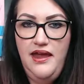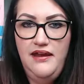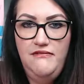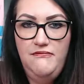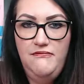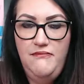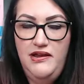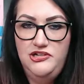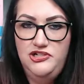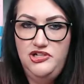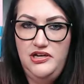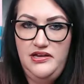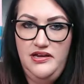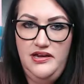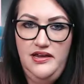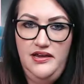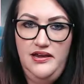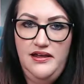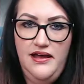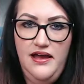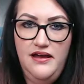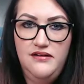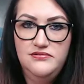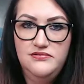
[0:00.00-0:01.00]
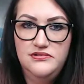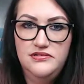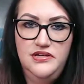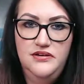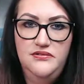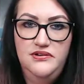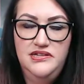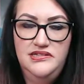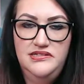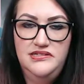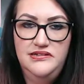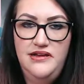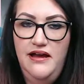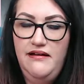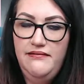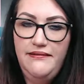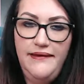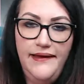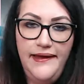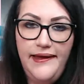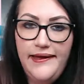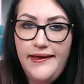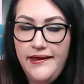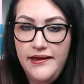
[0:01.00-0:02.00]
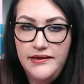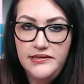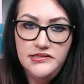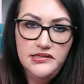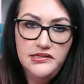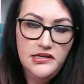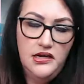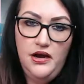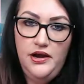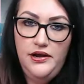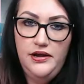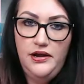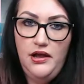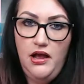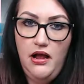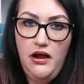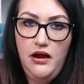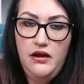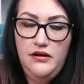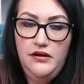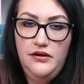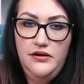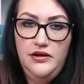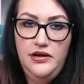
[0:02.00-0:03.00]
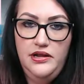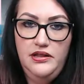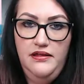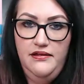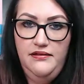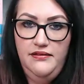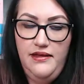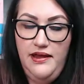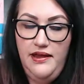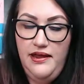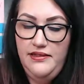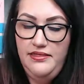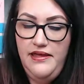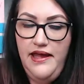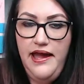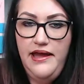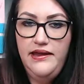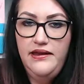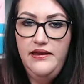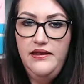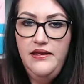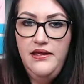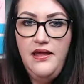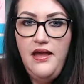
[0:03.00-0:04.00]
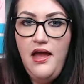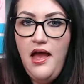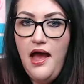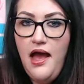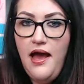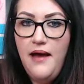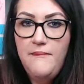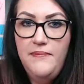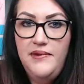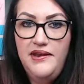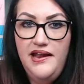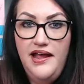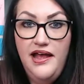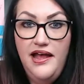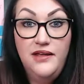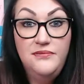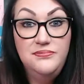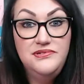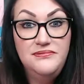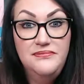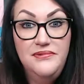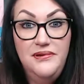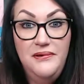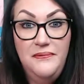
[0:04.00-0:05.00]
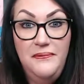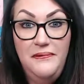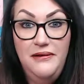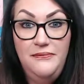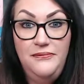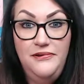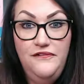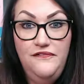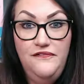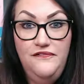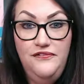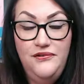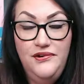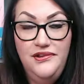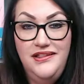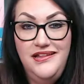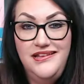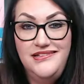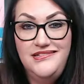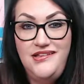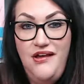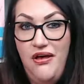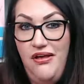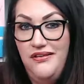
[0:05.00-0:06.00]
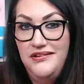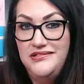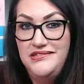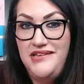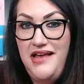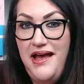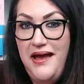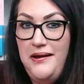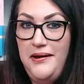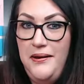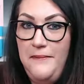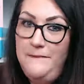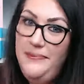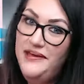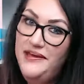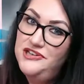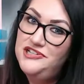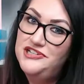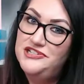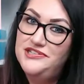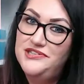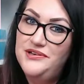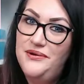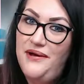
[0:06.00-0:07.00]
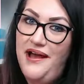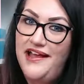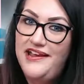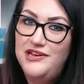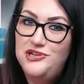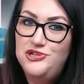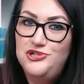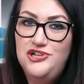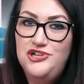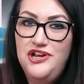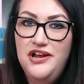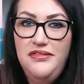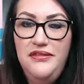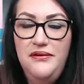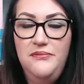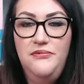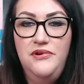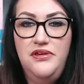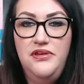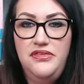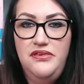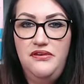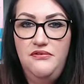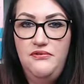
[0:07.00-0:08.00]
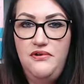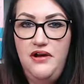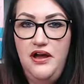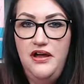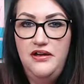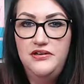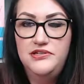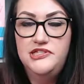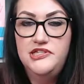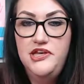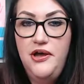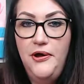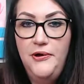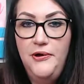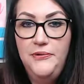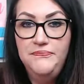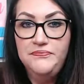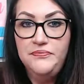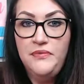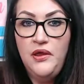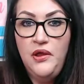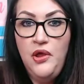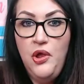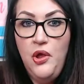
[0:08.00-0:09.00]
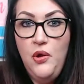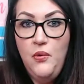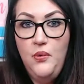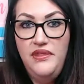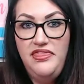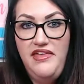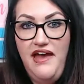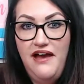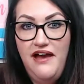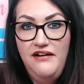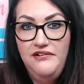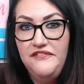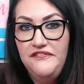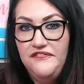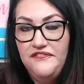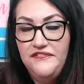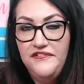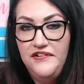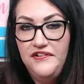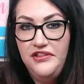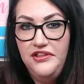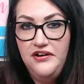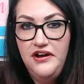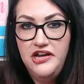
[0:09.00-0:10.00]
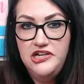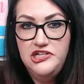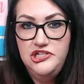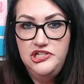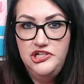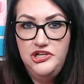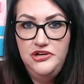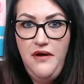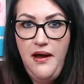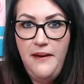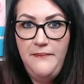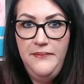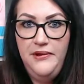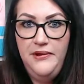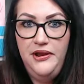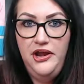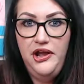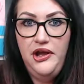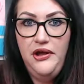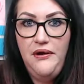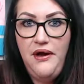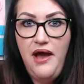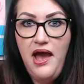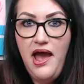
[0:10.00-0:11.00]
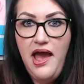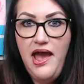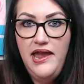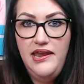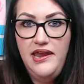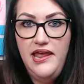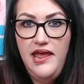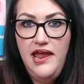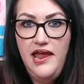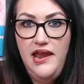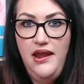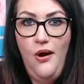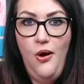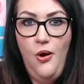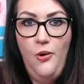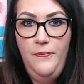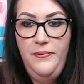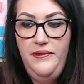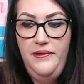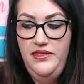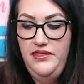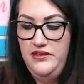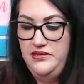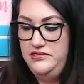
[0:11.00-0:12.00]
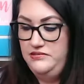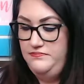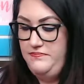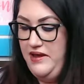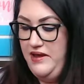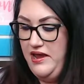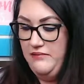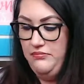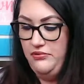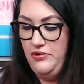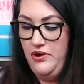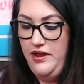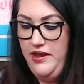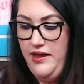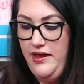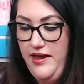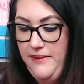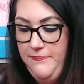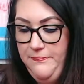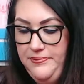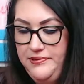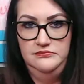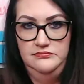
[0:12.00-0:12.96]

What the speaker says: of my checking account. So it's not like it's a credit card or anything like that. But it helps me be able to afford these hauls on a budget so I can share them with you all. So without further ado, I'm going to go ahead and open this bad boy up.